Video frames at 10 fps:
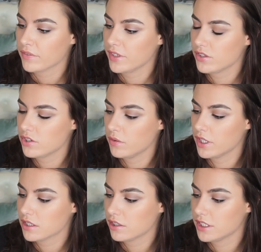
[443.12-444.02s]
These new
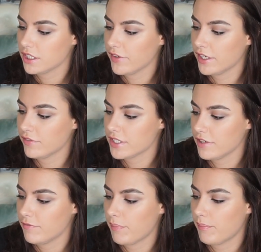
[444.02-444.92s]
and exclusive
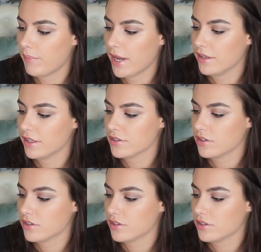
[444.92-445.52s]
innovative bathing